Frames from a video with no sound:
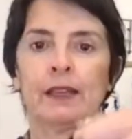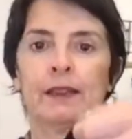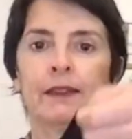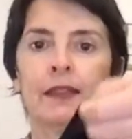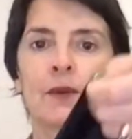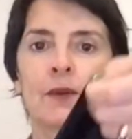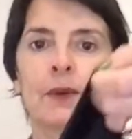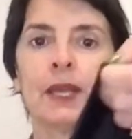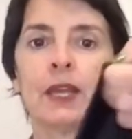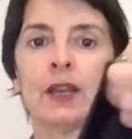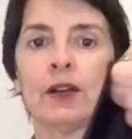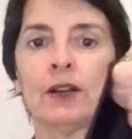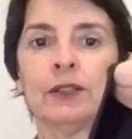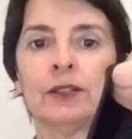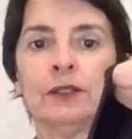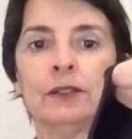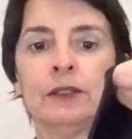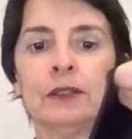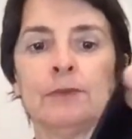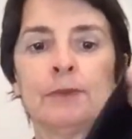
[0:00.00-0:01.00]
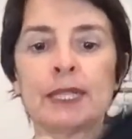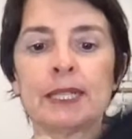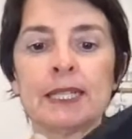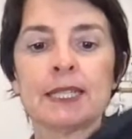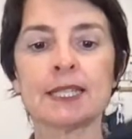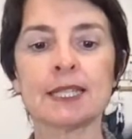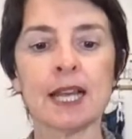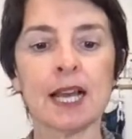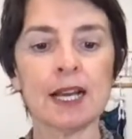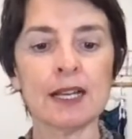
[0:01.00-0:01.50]
There we go. But
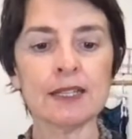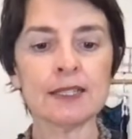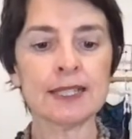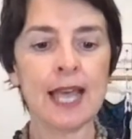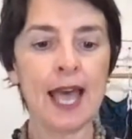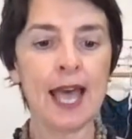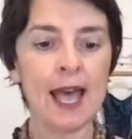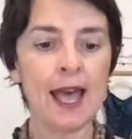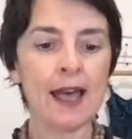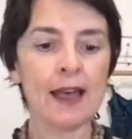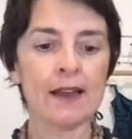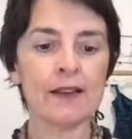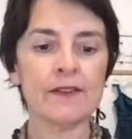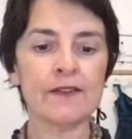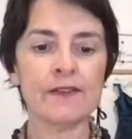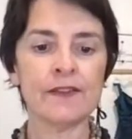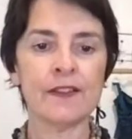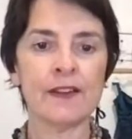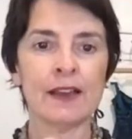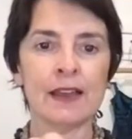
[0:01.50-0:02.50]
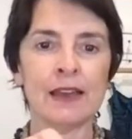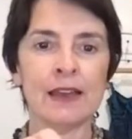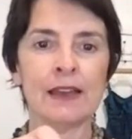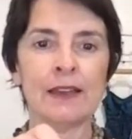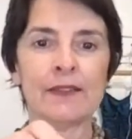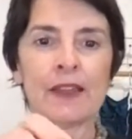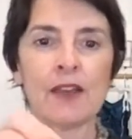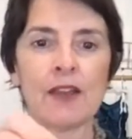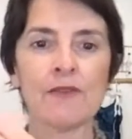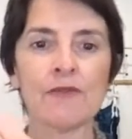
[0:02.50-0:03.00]
it does have
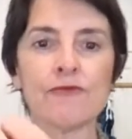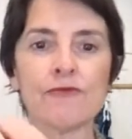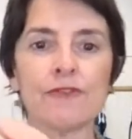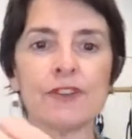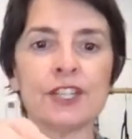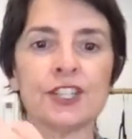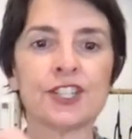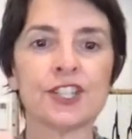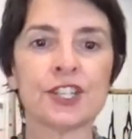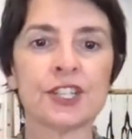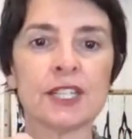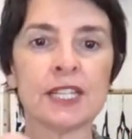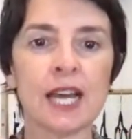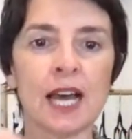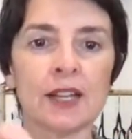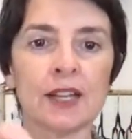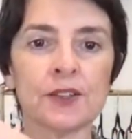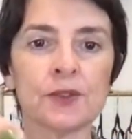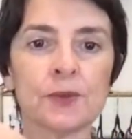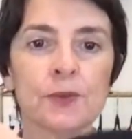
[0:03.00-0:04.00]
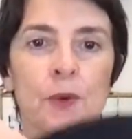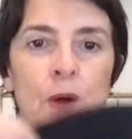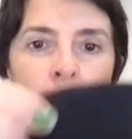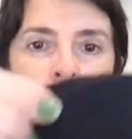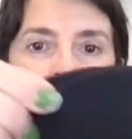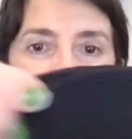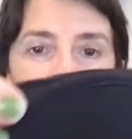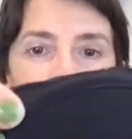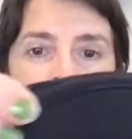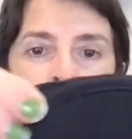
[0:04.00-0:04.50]
that rigid
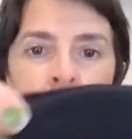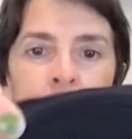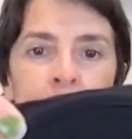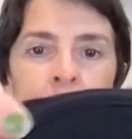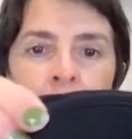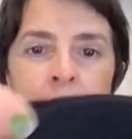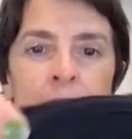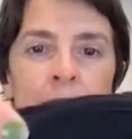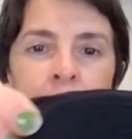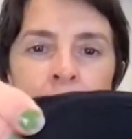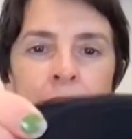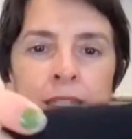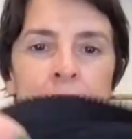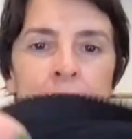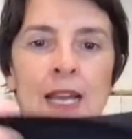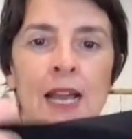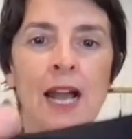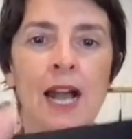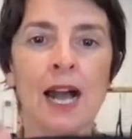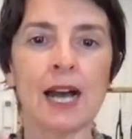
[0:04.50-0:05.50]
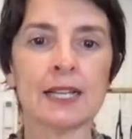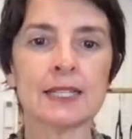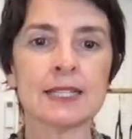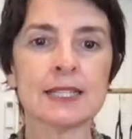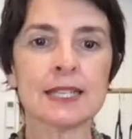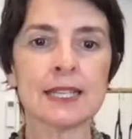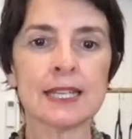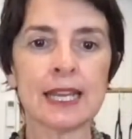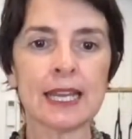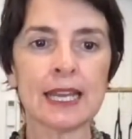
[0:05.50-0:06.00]
underwire
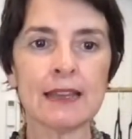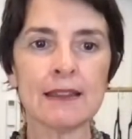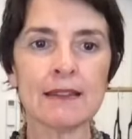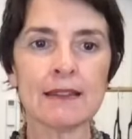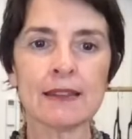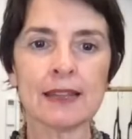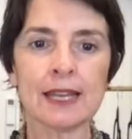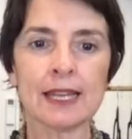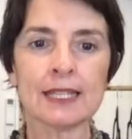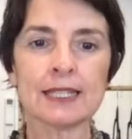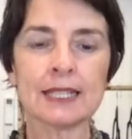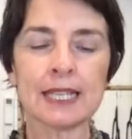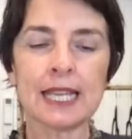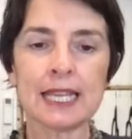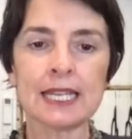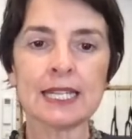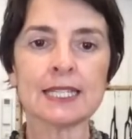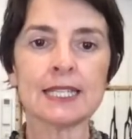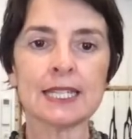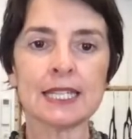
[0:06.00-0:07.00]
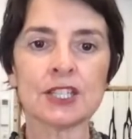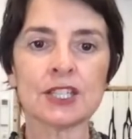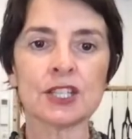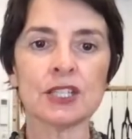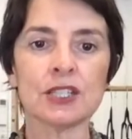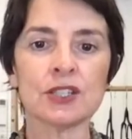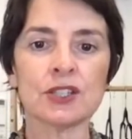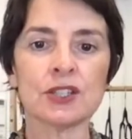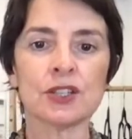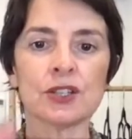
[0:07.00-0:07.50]
underneath, as in
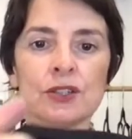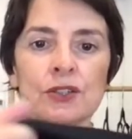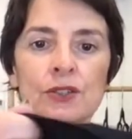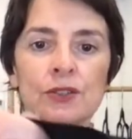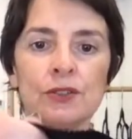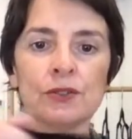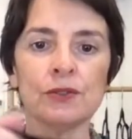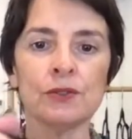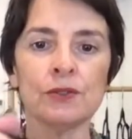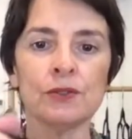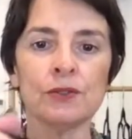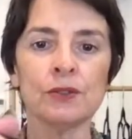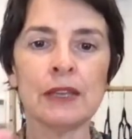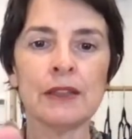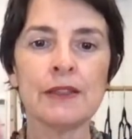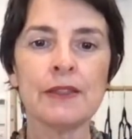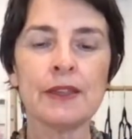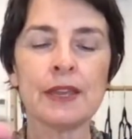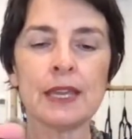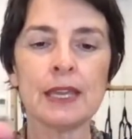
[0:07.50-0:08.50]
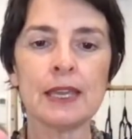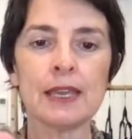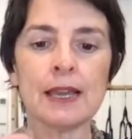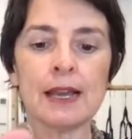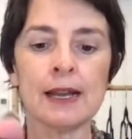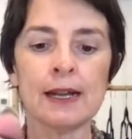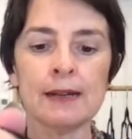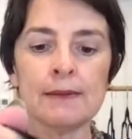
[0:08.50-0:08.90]
addition to the